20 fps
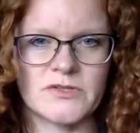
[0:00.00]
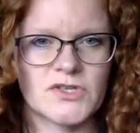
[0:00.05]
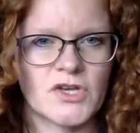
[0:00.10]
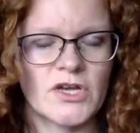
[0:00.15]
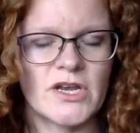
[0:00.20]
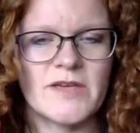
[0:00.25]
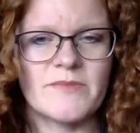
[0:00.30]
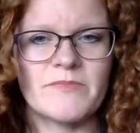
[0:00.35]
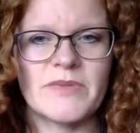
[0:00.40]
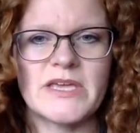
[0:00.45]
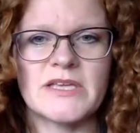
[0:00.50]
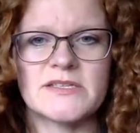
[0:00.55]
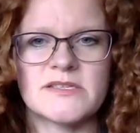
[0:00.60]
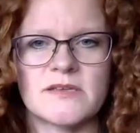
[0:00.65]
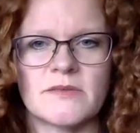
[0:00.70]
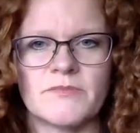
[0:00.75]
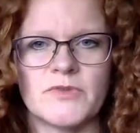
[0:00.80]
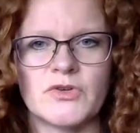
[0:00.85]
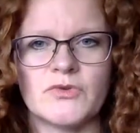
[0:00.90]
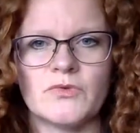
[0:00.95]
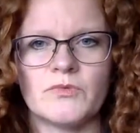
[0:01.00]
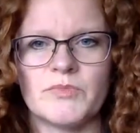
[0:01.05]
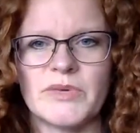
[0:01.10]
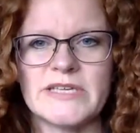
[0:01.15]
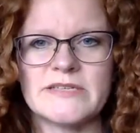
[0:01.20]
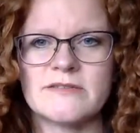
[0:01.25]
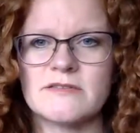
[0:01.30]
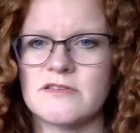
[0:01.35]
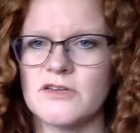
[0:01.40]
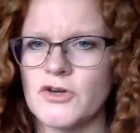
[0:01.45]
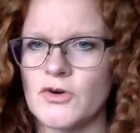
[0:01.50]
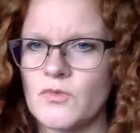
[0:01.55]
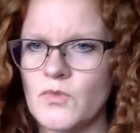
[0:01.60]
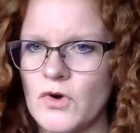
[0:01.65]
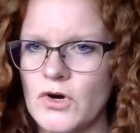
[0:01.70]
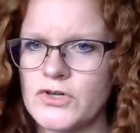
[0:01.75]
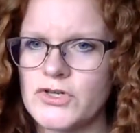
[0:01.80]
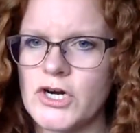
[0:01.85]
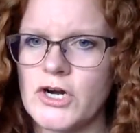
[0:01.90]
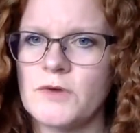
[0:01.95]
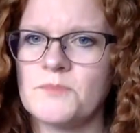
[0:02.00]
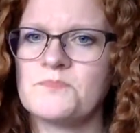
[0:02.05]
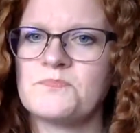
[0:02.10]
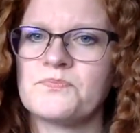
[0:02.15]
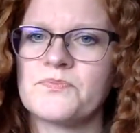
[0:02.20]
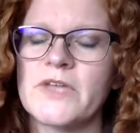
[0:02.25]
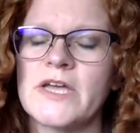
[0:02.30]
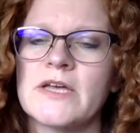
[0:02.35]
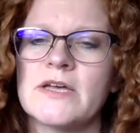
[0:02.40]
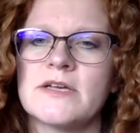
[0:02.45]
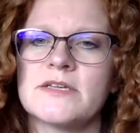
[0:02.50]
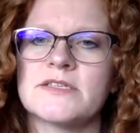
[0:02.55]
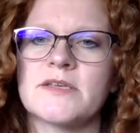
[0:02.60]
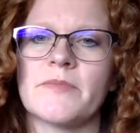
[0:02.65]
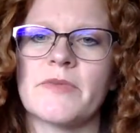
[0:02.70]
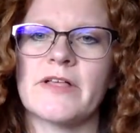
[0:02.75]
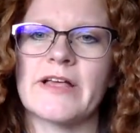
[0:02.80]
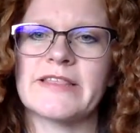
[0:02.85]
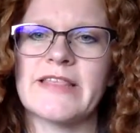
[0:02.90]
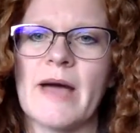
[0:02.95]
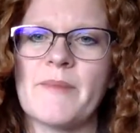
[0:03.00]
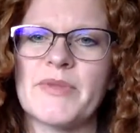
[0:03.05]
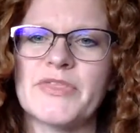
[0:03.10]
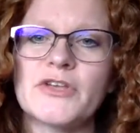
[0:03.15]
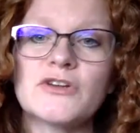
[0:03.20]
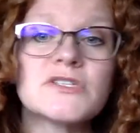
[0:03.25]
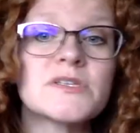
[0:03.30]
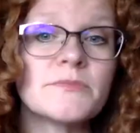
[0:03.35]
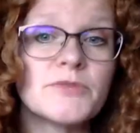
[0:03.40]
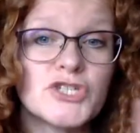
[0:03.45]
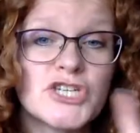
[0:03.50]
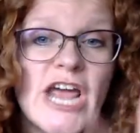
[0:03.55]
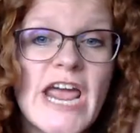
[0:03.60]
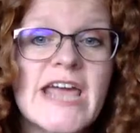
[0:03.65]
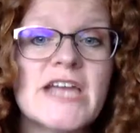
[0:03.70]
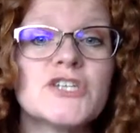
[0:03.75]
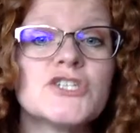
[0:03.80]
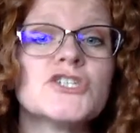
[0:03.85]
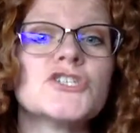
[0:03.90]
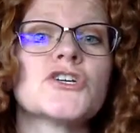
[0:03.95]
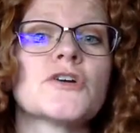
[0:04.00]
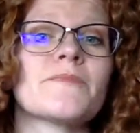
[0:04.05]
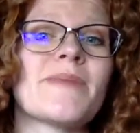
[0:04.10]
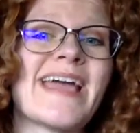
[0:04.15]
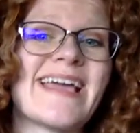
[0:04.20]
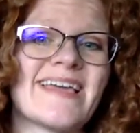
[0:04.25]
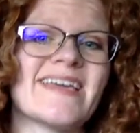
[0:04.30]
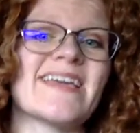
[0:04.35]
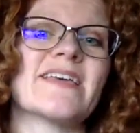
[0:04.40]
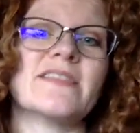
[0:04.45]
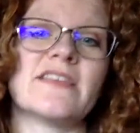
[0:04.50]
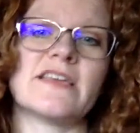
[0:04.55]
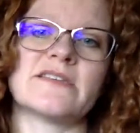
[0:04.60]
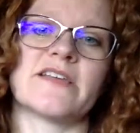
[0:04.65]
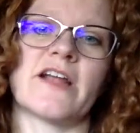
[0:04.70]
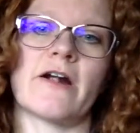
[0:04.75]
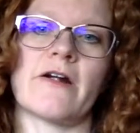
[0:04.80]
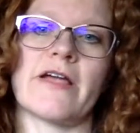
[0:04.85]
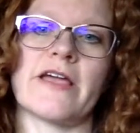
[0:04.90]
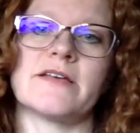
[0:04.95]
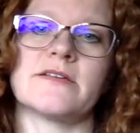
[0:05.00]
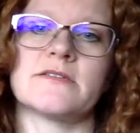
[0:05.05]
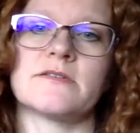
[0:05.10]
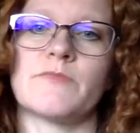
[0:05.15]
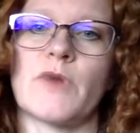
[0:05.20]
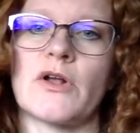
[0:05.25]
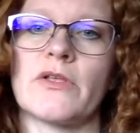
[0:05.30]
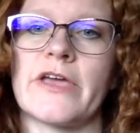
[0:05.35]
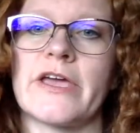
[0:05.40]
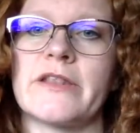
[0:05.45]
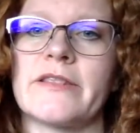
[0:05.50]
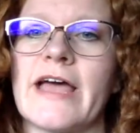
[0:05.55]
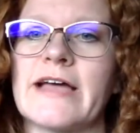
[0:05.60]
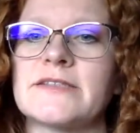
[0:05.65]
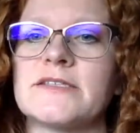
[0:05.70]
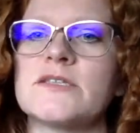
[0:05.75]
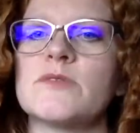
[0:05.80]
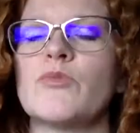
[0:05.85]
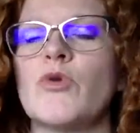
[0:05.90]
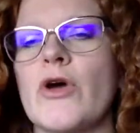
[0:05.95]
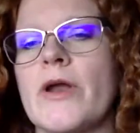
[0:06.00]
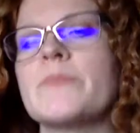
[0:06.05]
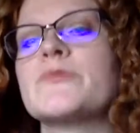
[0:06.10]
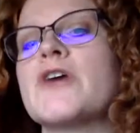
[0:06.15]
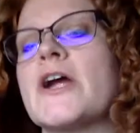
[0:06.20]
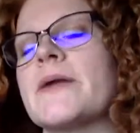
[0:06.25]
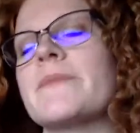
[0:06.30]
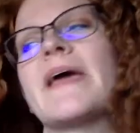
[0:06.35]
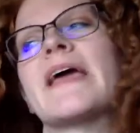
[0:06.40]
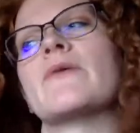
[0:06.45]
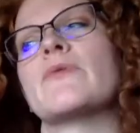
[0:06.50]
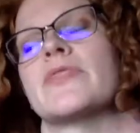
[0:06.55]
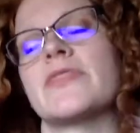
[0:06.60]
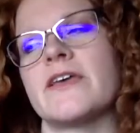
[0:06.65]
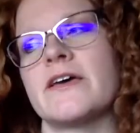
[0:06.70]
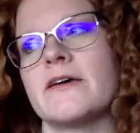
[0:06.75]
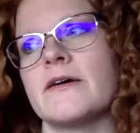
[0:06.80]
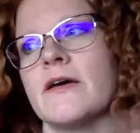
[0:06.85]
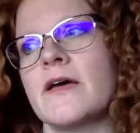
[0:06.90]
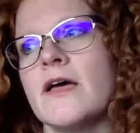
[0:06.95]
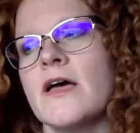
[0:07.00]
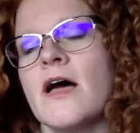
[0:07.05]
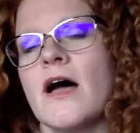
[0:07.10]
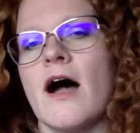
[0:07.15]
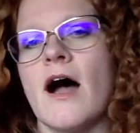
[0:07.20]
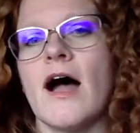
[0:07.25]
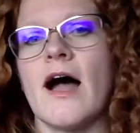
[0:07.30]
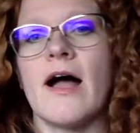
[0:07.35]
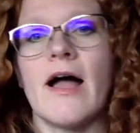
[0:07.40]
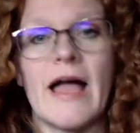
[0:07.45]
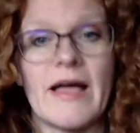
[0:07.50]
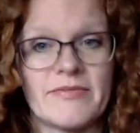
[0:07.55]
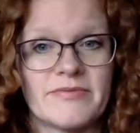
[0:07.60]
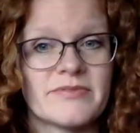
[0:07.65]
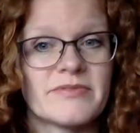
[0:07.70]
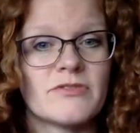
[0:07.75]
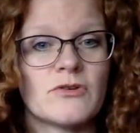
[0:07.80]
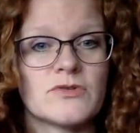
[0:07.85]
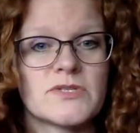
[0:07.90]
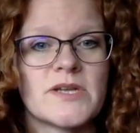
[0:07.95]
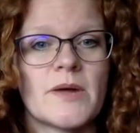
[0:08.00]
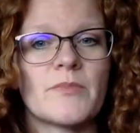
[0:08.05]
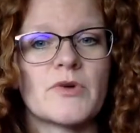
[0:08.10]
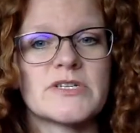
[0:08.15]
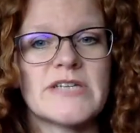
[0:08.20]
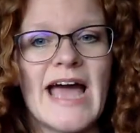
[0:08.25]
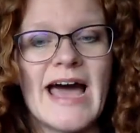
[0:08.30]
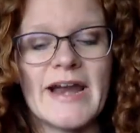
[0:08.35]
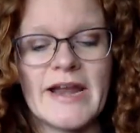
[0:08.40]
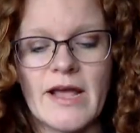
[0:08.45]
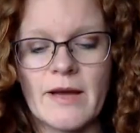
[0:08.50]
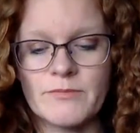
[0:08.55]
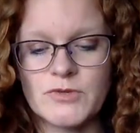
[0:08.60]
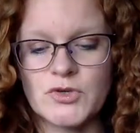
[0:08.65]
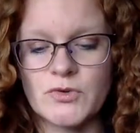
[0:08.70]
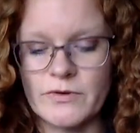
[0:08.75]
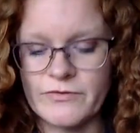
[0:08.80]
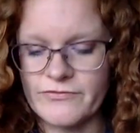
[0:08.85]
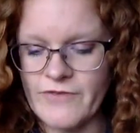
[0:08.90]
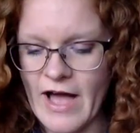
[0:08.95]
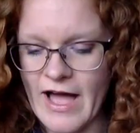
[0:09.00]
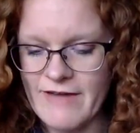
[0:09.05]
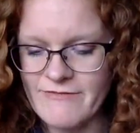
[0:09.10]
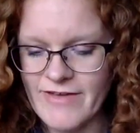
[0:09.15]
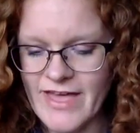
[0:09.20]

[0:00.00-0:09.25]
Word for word: Could even be some new pieces in your wardrobe, something like that. But there's some changes you're making in these areas, Marlene. That's the point I'm trying to make with the, uh, those numbers adding up to a five.